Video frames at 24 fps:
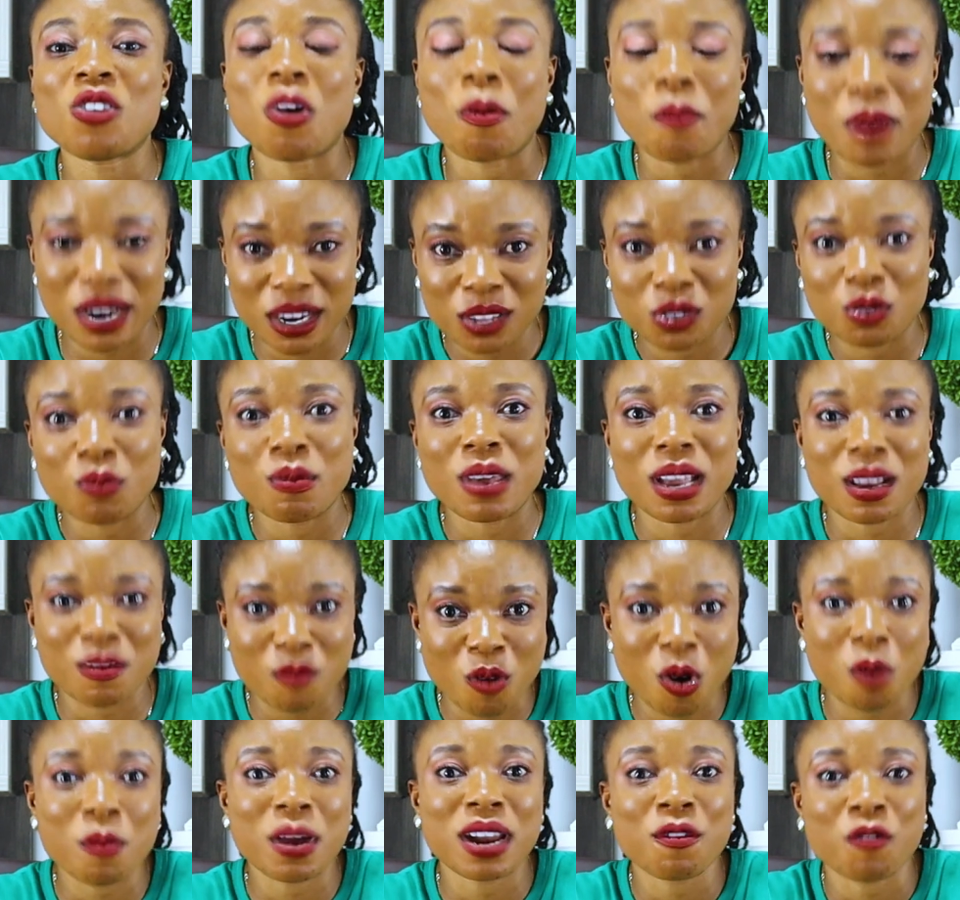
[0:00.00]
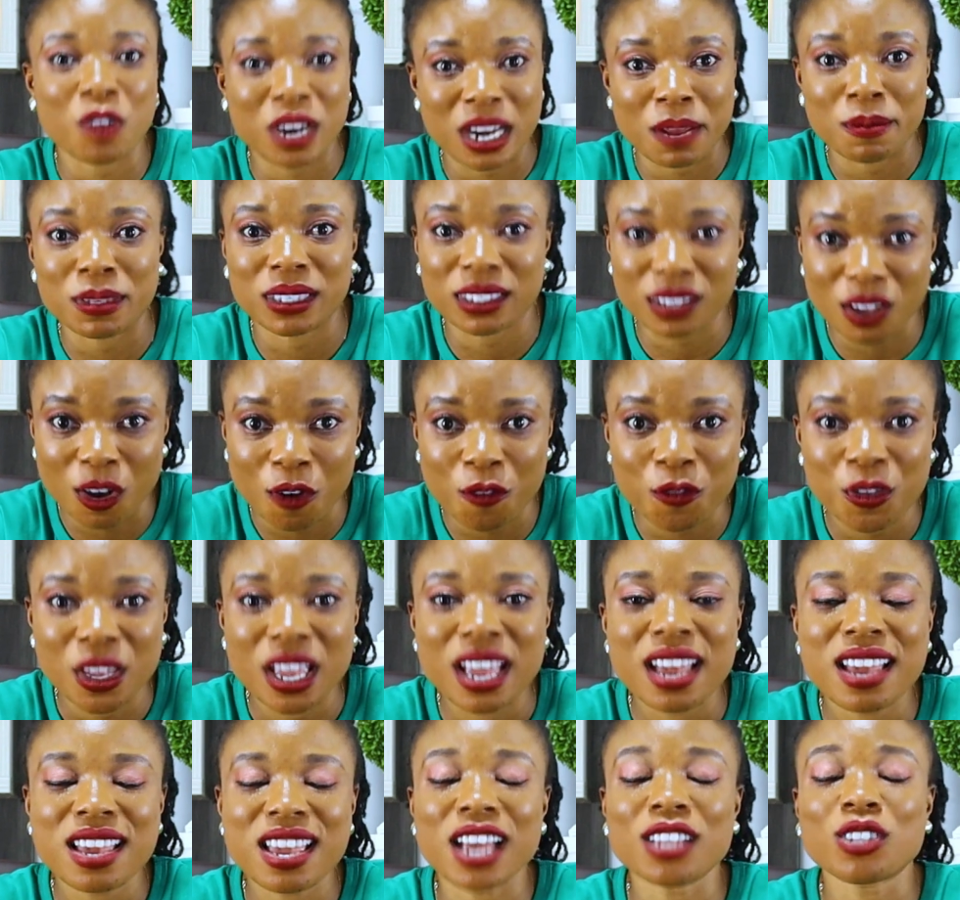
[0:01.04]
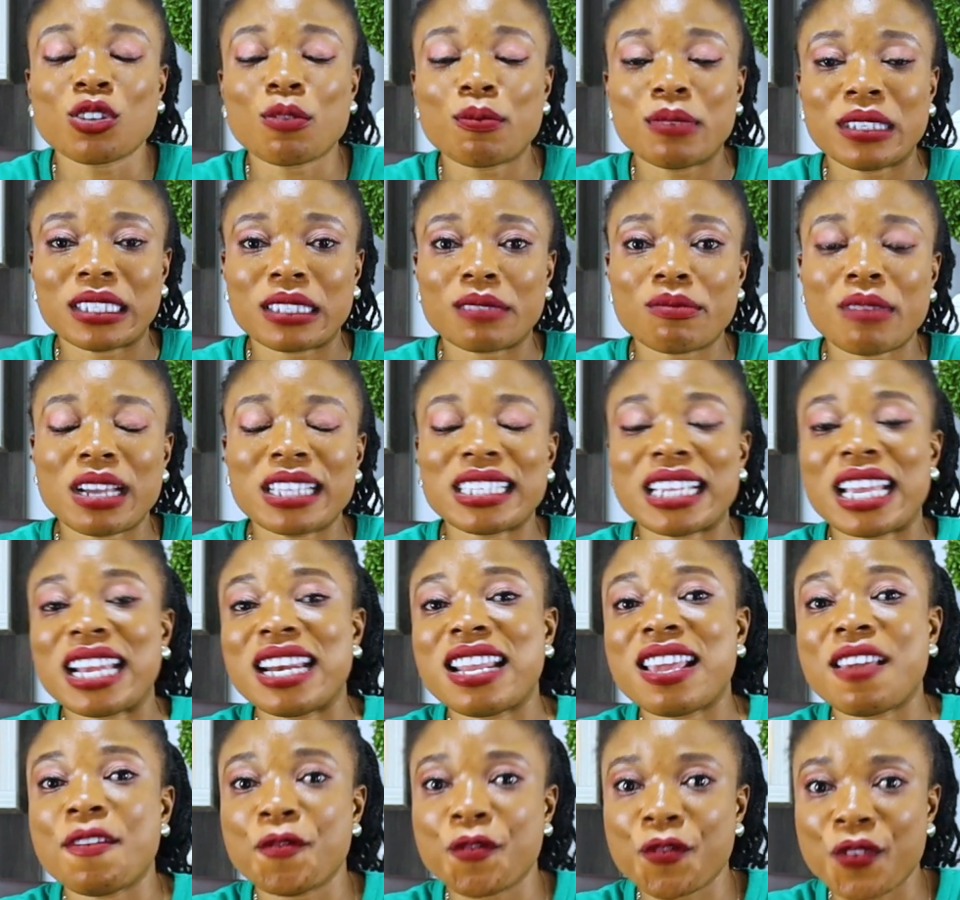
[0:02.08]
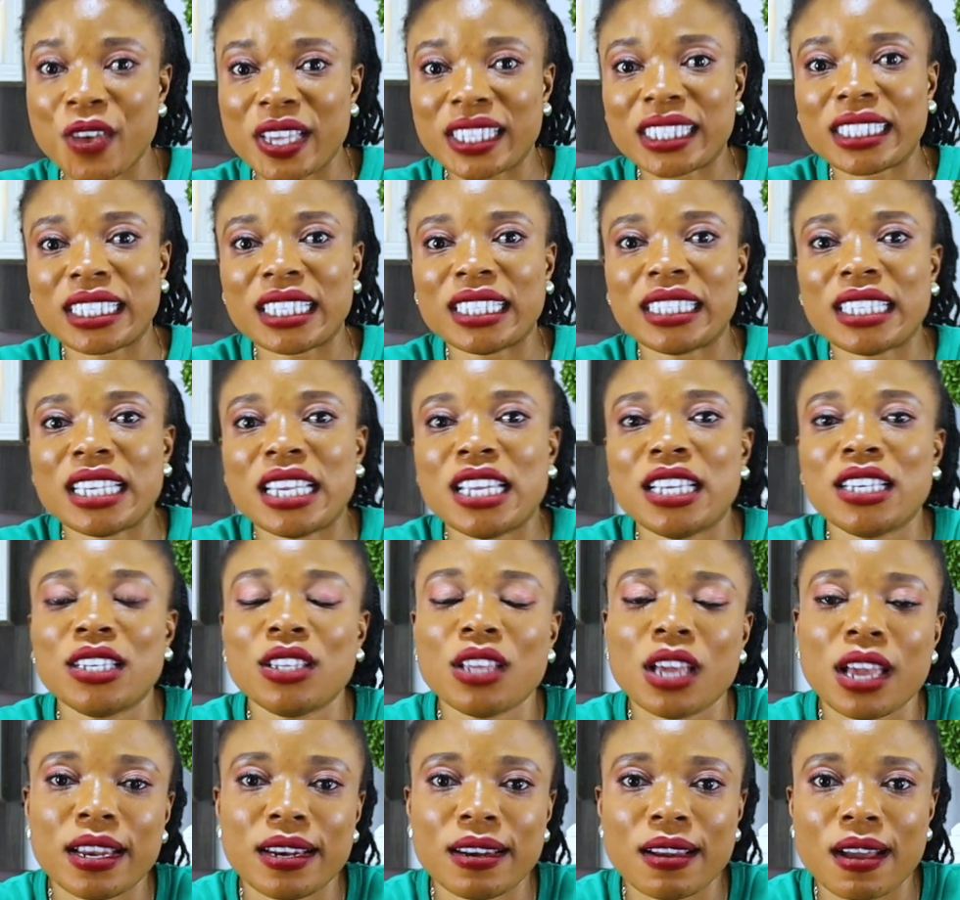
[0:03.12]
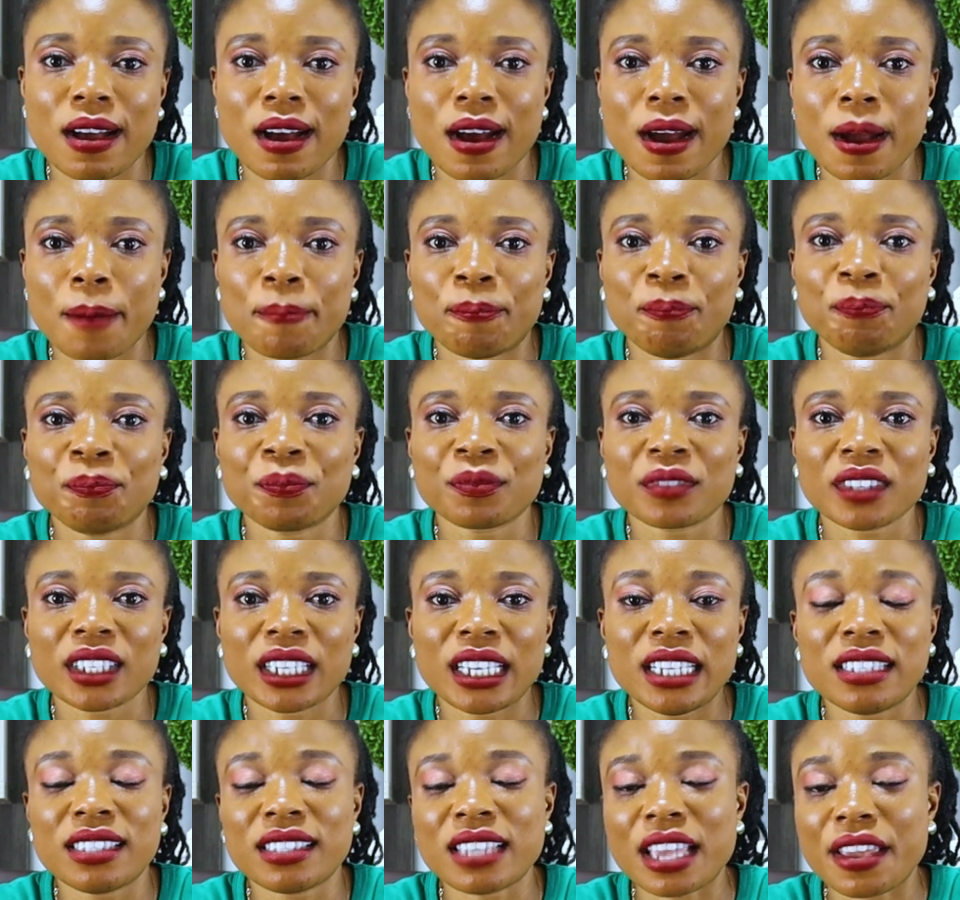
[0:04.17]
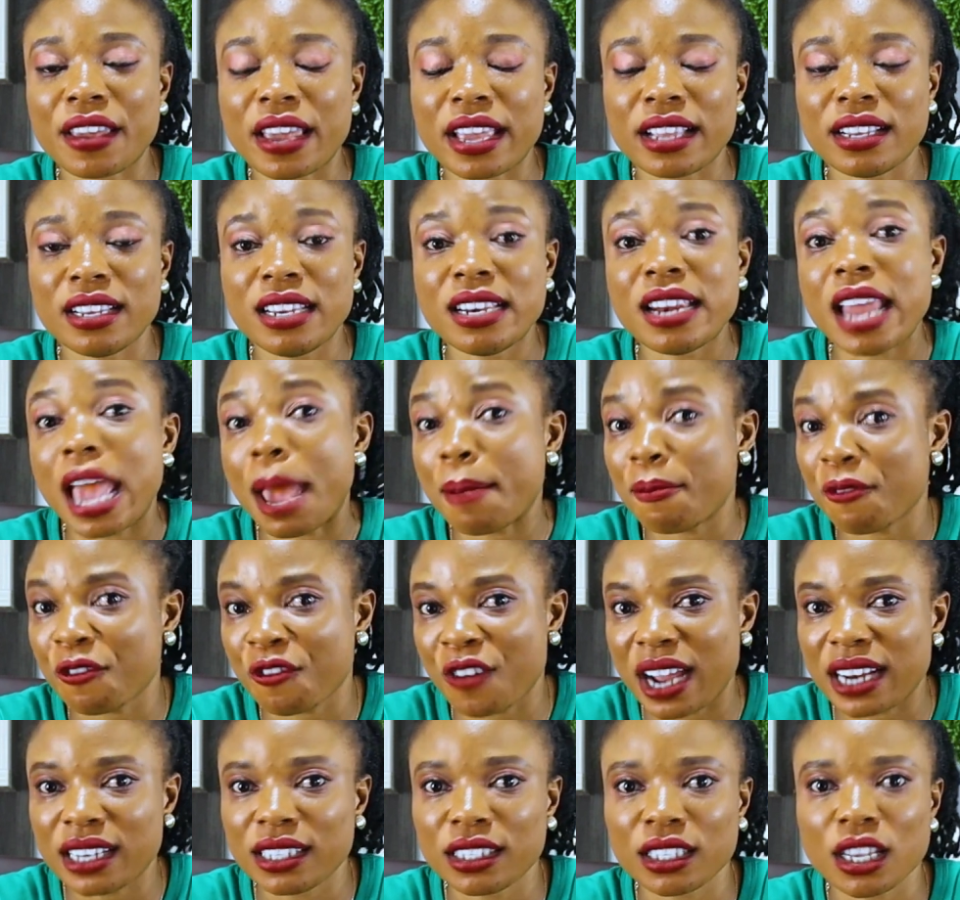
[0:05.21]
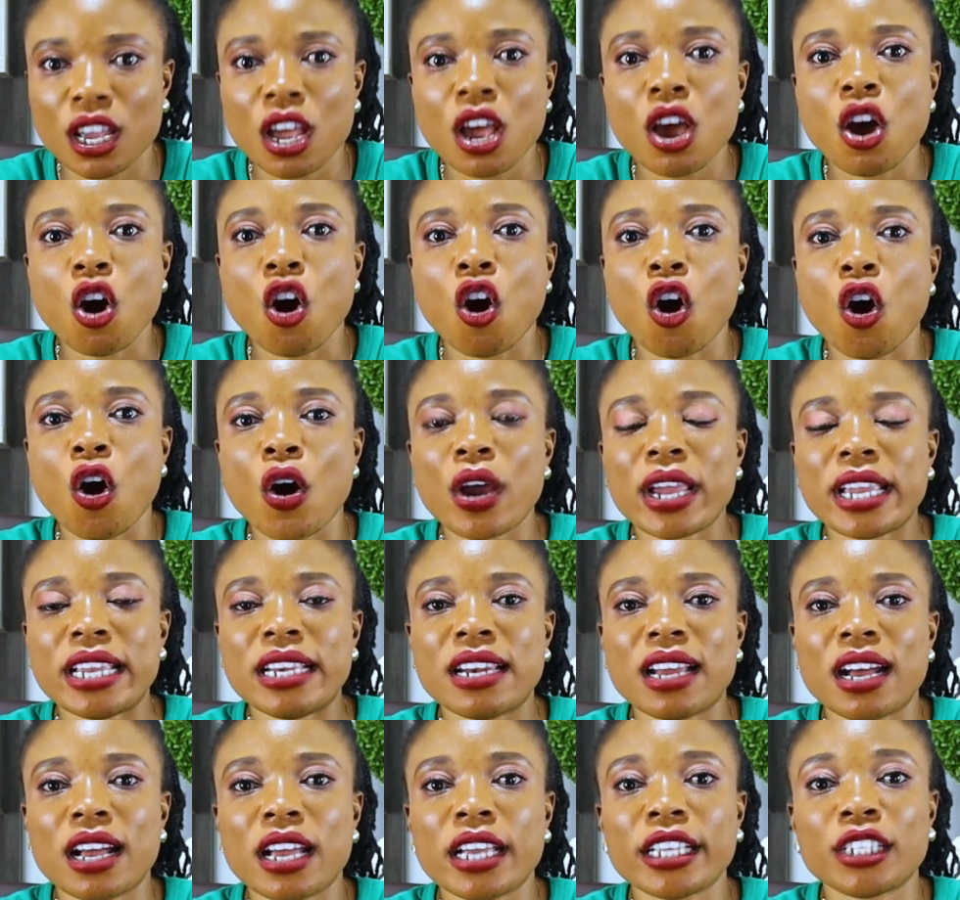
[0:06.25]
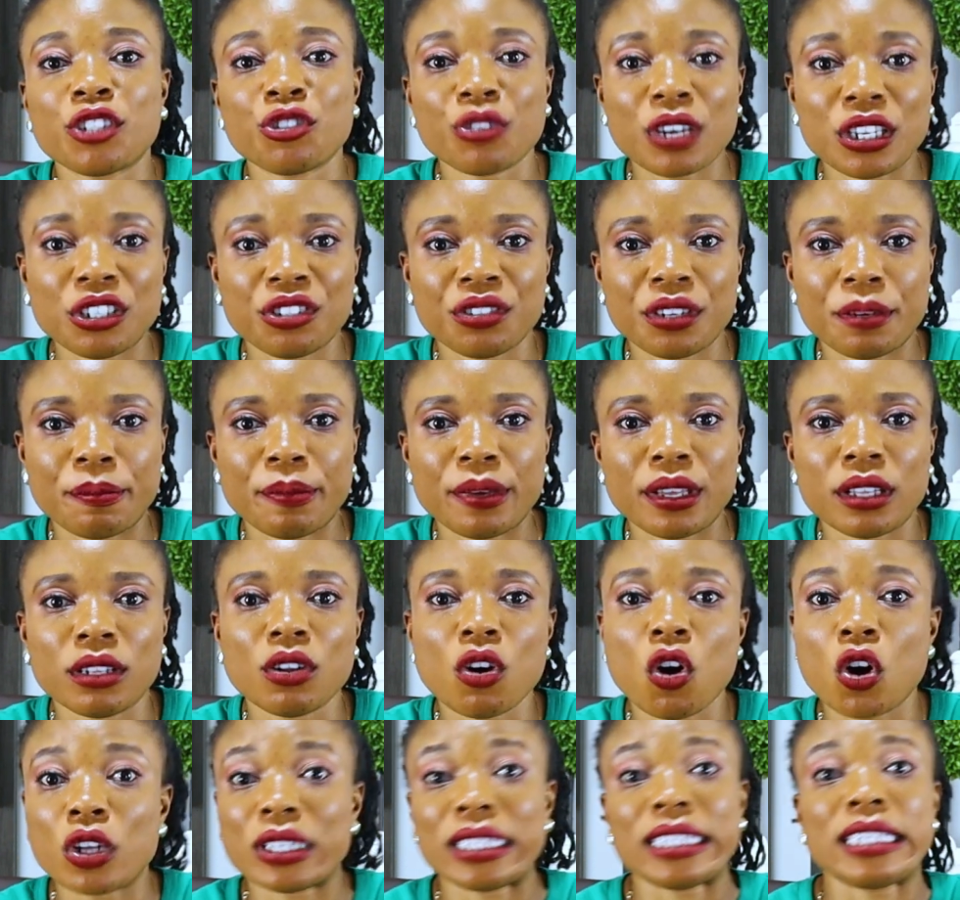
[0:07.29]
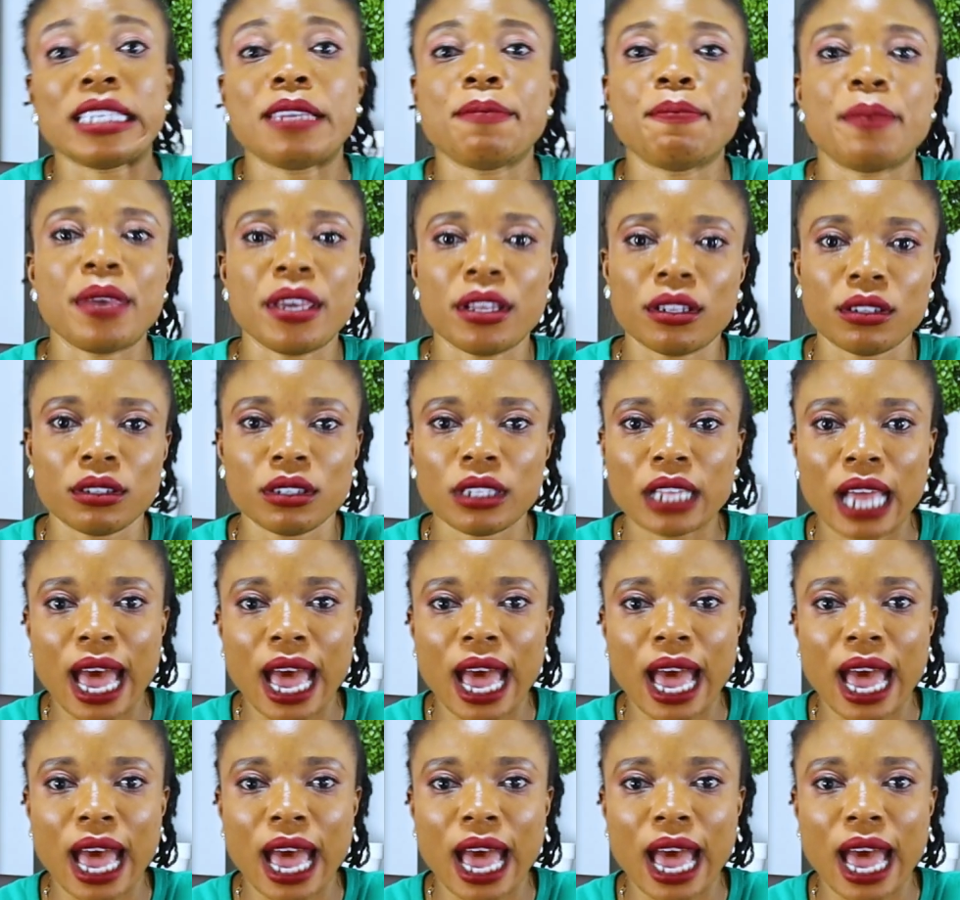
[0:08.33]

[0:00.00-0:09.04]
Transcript: your money to make more money for themselves. Yeah. So be smart and invest it in M Fund or in a Treasury Bill or T bill,